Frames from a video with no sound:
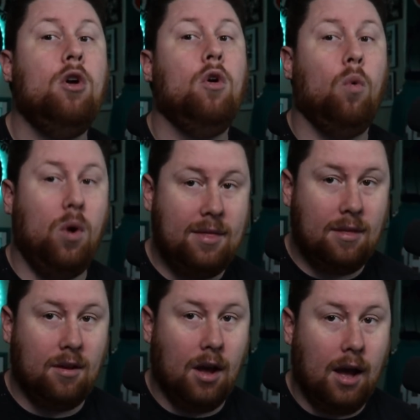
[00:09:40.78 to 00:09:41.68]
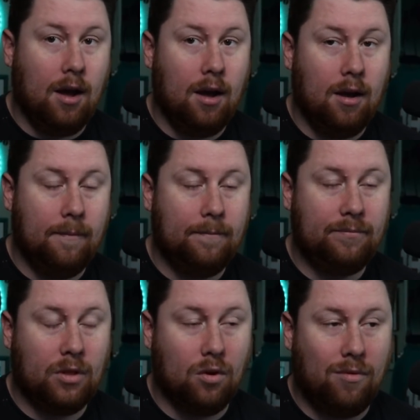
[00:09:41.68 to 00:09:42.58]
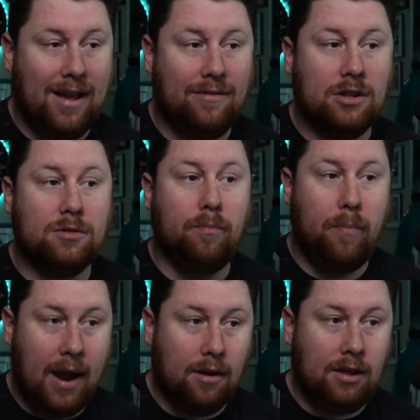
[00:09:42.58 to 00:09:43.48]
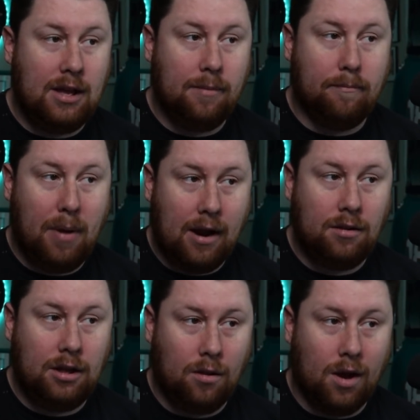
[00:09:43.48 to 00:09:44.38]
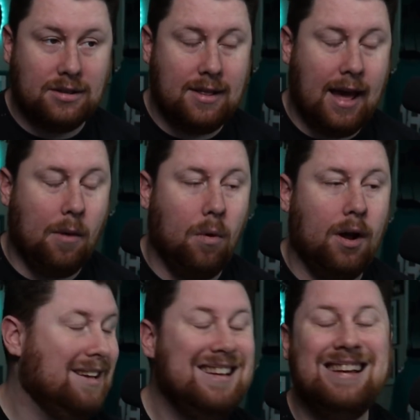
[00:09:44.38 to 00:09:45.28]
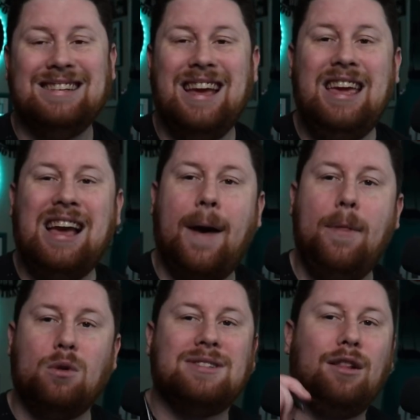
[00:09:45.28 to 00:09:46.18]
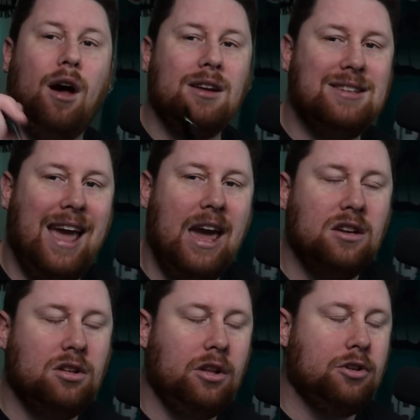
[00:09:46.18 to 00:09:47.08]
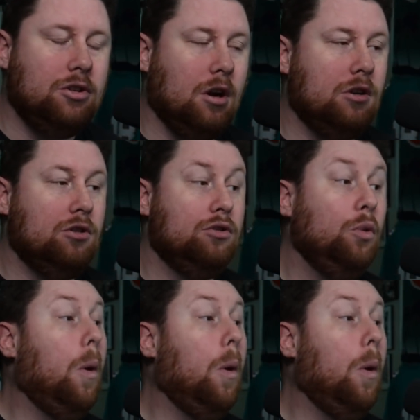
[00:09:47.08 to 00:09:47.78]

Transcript: with the uh, the Ravens barely, barely lost that one, taking on those Los Angeles Chargers who